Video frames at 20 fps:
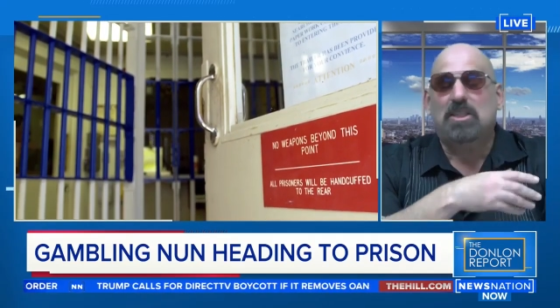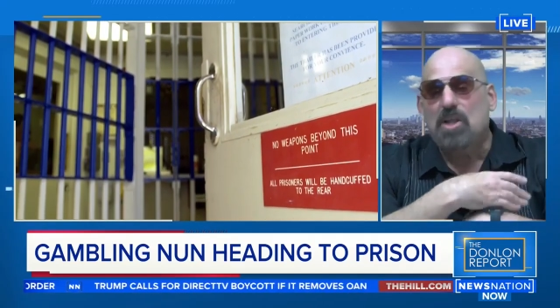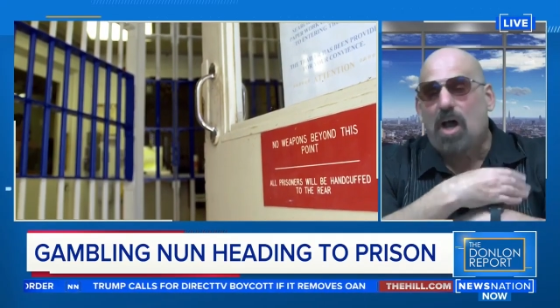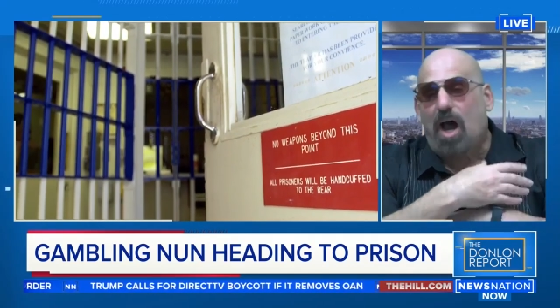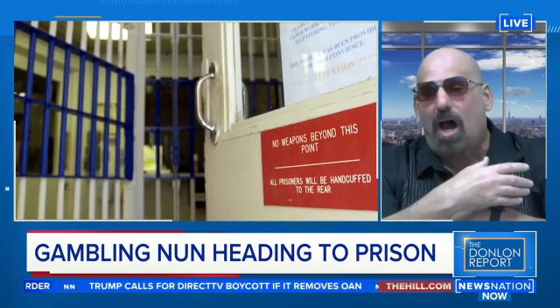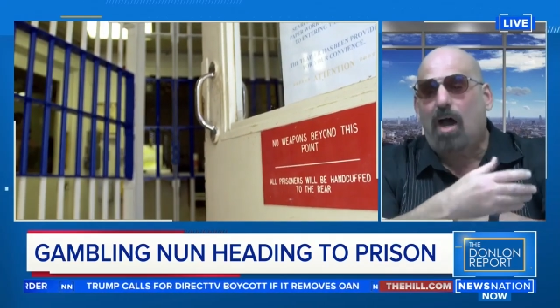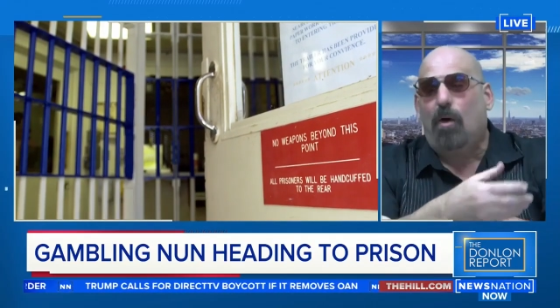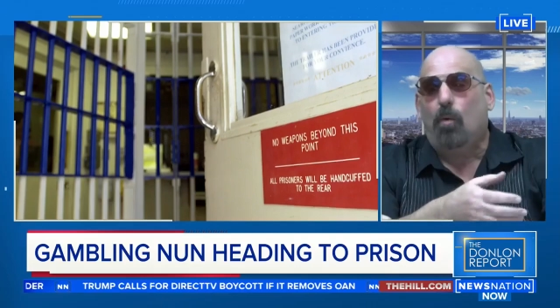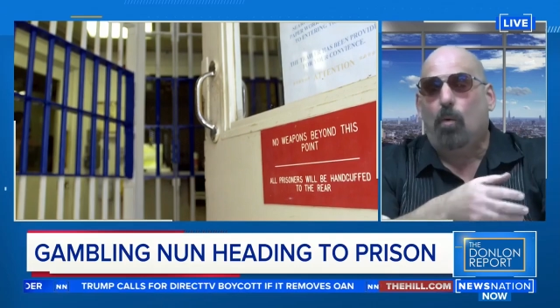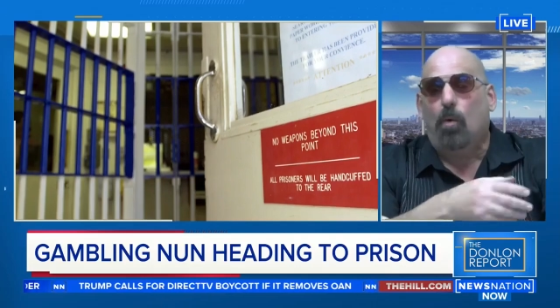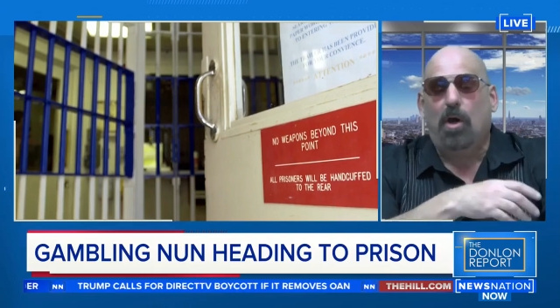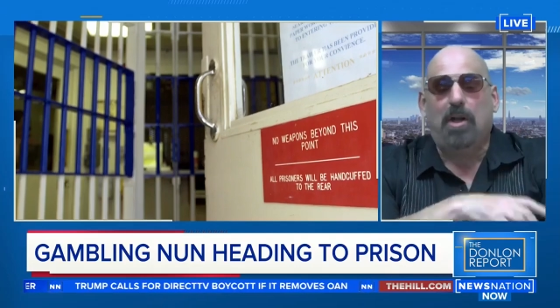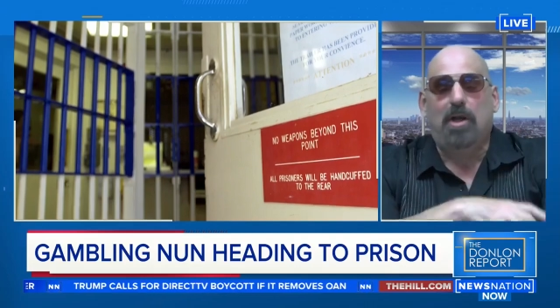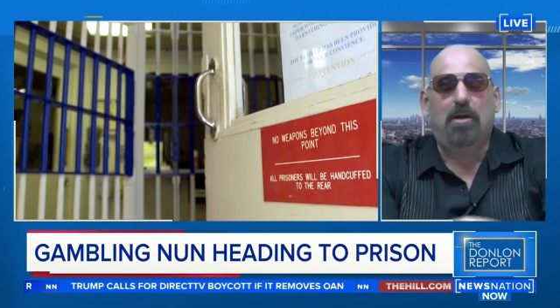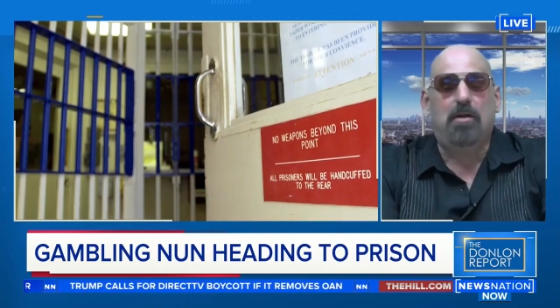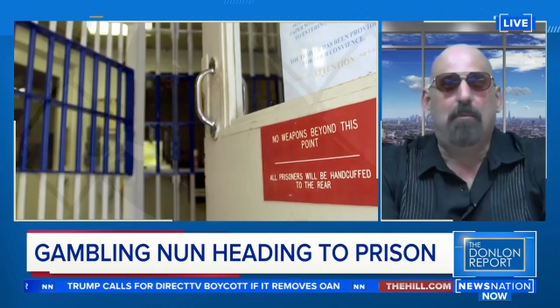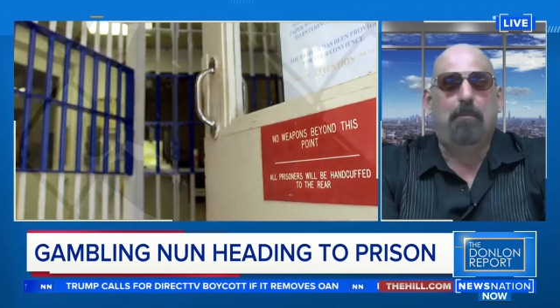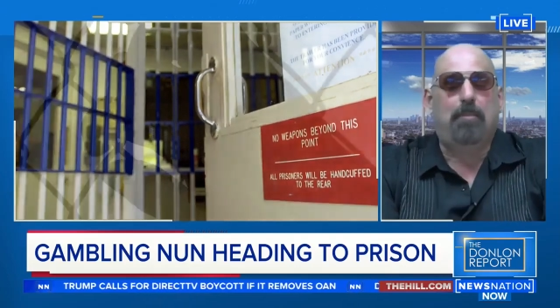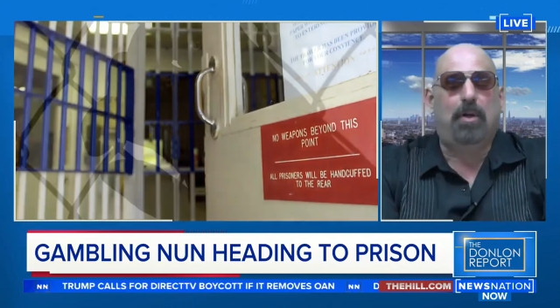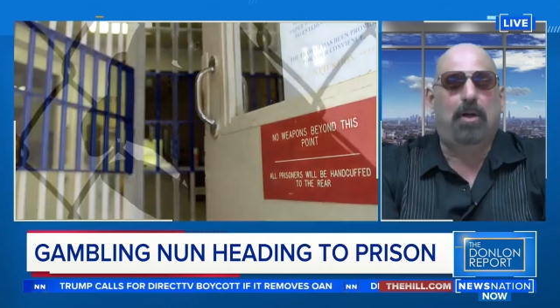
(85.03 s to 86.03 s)
not what
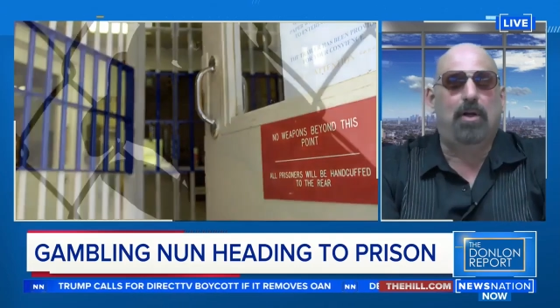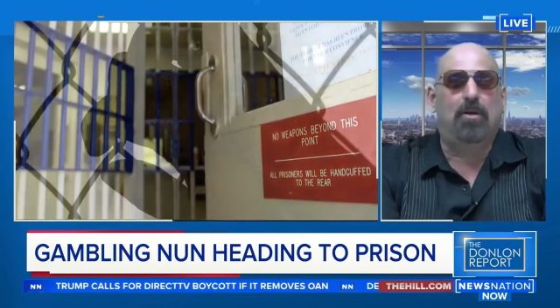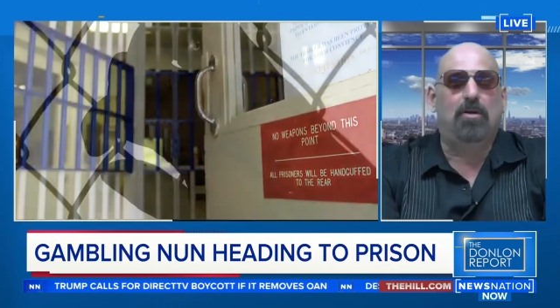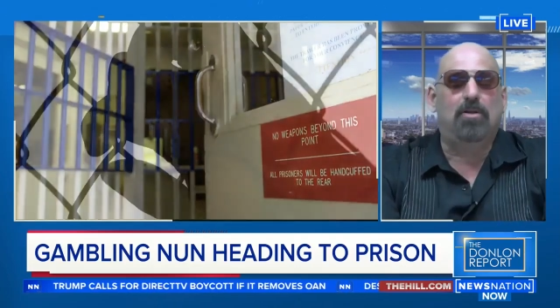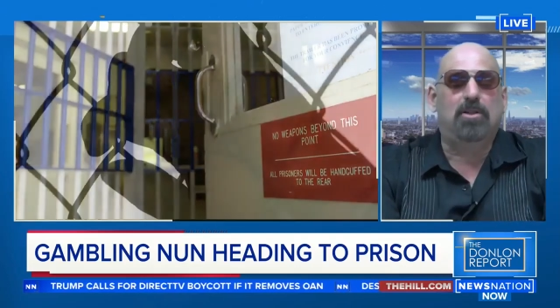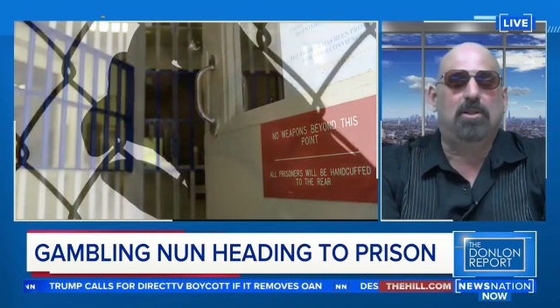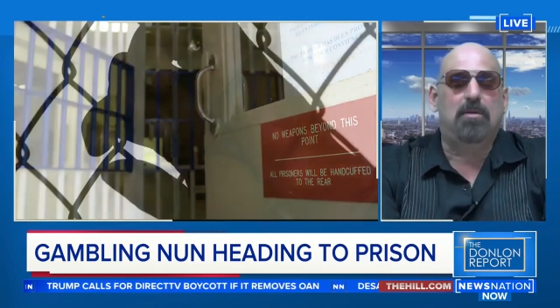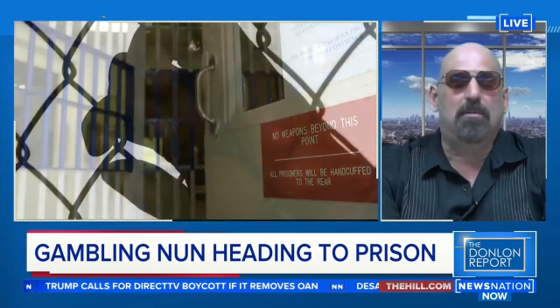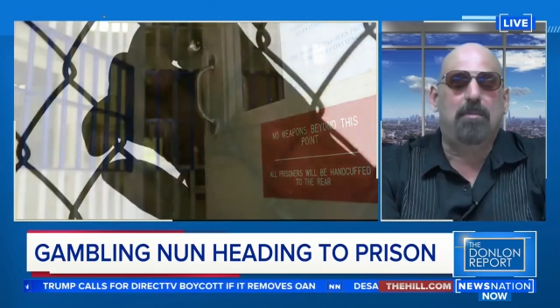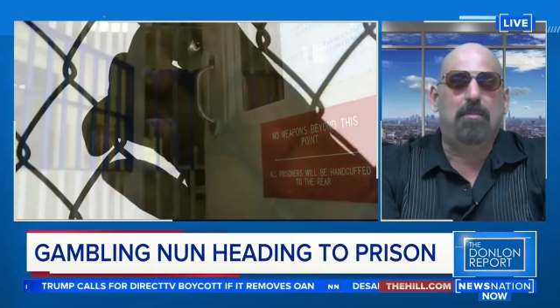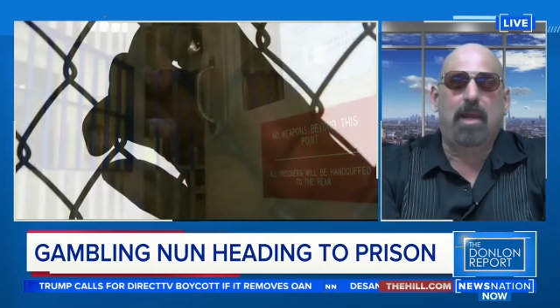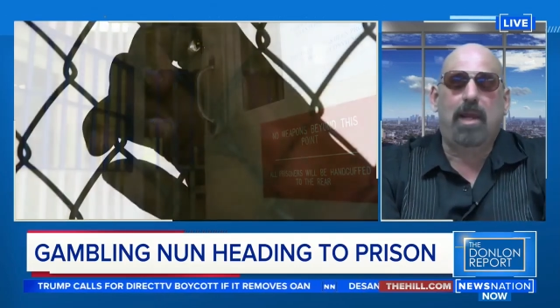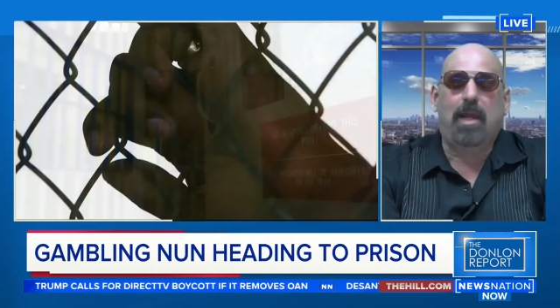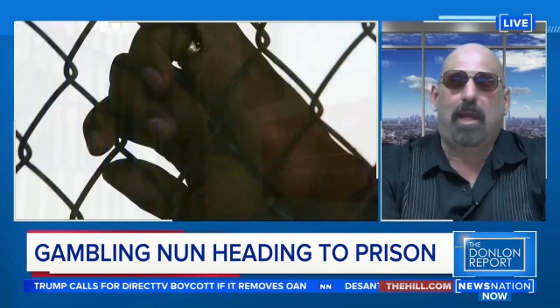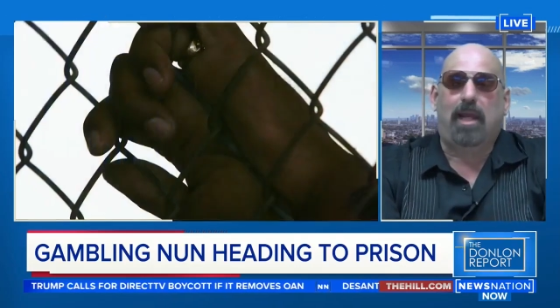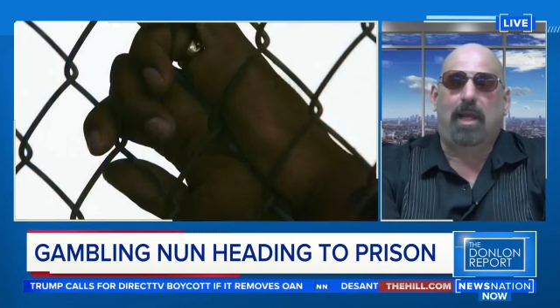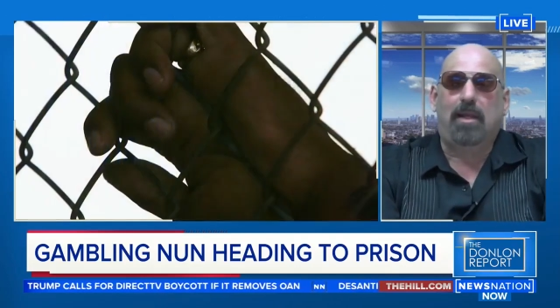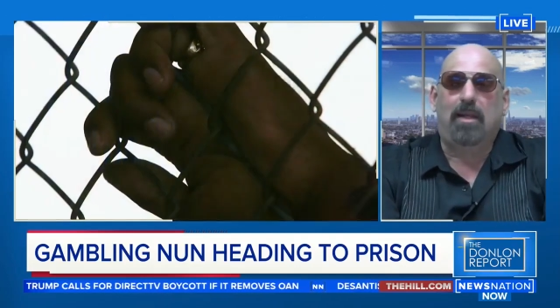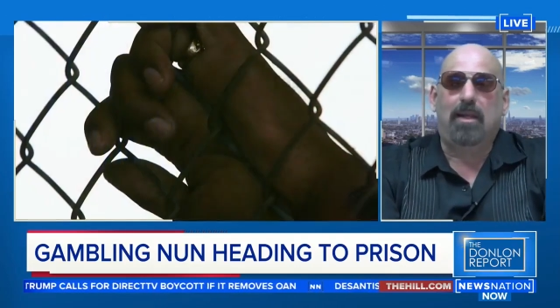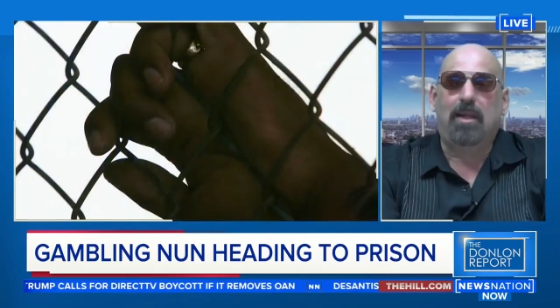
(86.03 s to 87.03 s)
it appears to
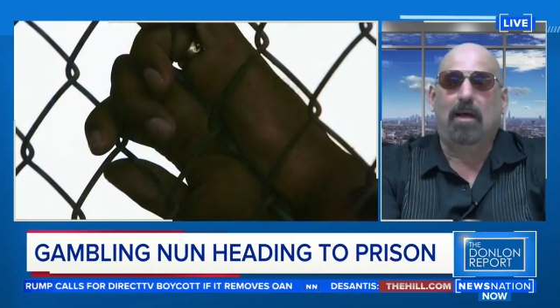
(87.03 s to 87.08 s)
be.